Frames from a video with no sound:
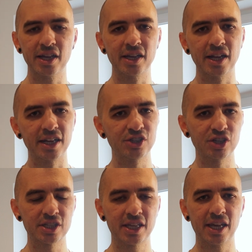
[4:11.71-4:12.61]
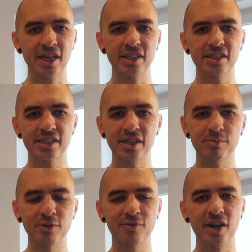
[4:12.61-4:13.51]
and I just can't
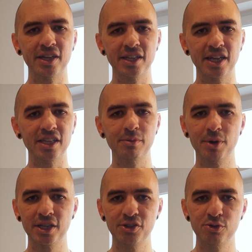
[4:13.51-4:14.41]
seem to find anybody